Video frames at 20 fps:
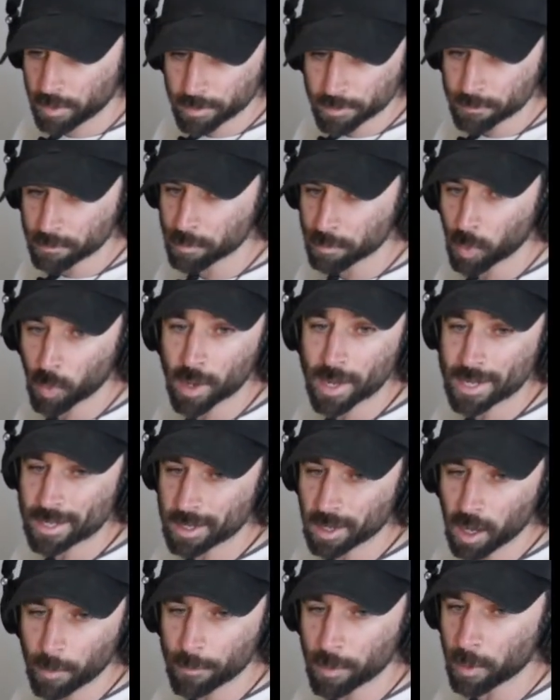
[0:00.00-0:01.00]
break
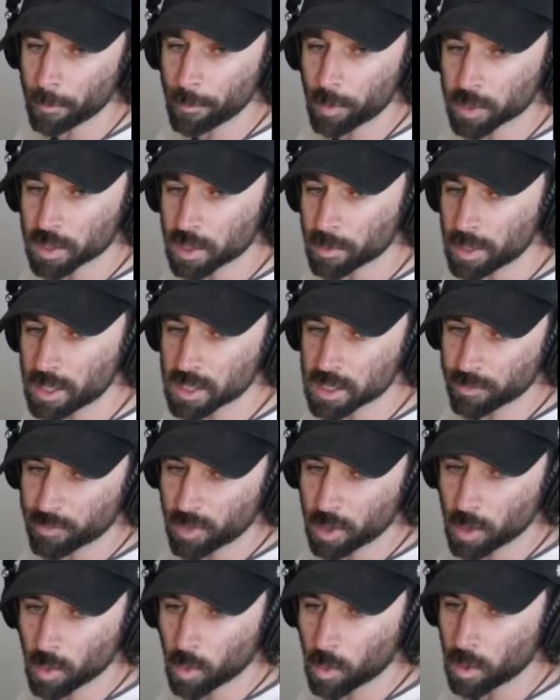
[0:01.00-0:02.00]
up and put them in
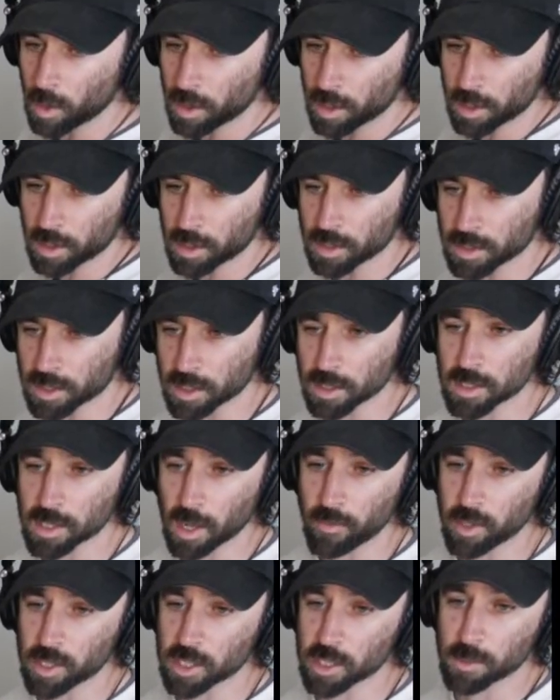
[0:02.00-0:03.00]
different orders instead of
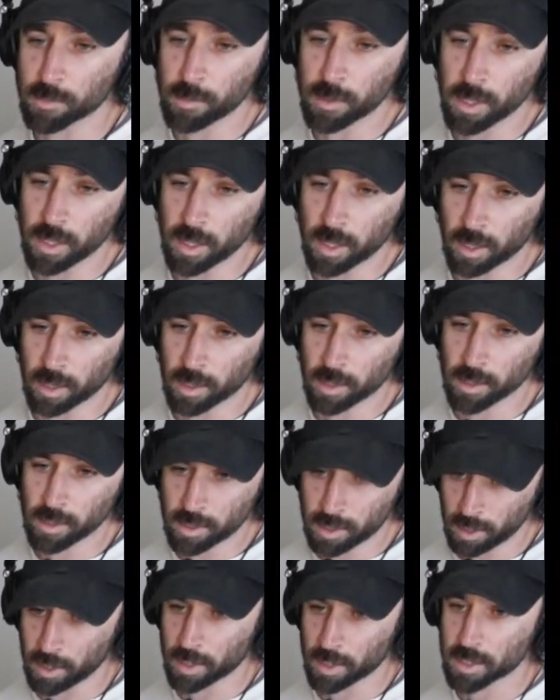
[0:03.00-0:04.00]
it just being
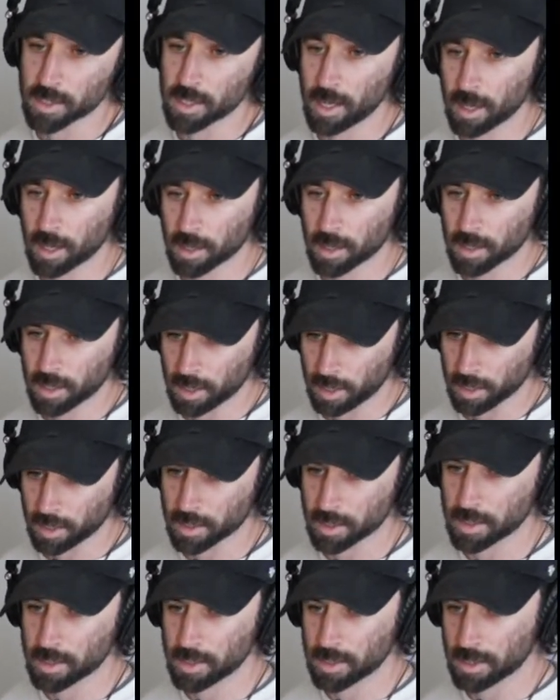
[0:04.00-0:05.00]
kick, snare, kick,
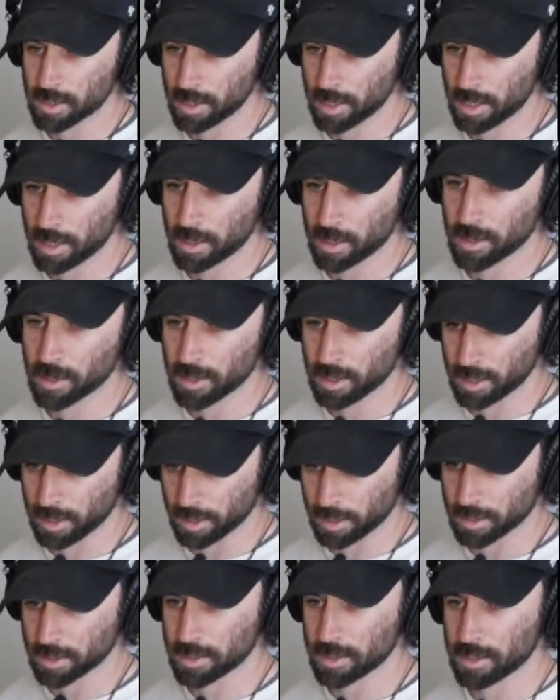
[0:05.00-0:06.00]
snare, kick,
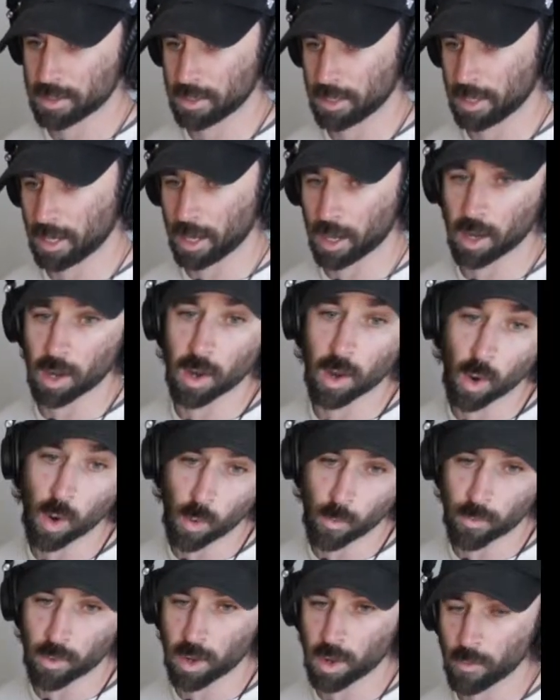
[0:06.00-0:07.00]
snare
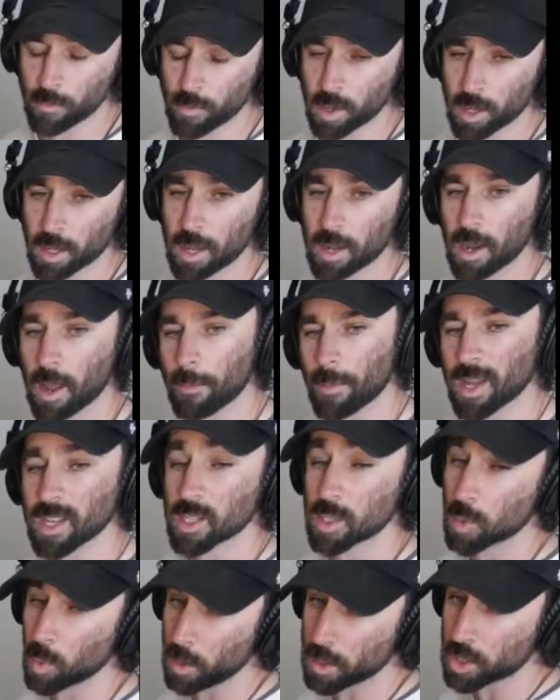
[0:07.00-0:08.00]
over and over again. I might
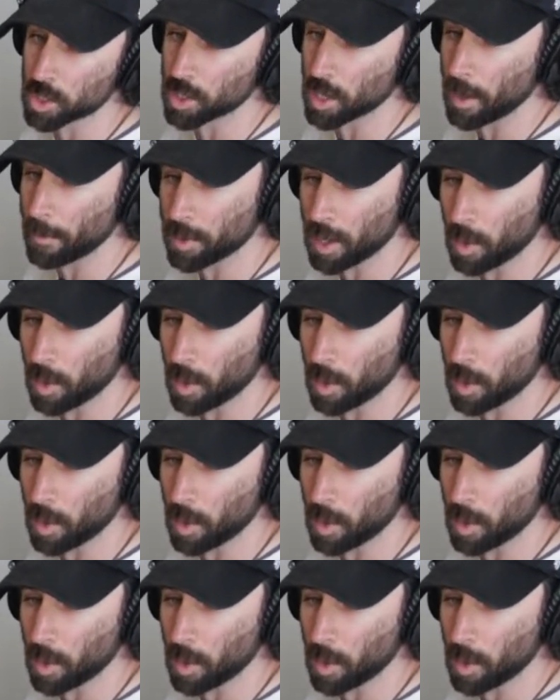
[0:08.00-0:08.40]
switch it up. That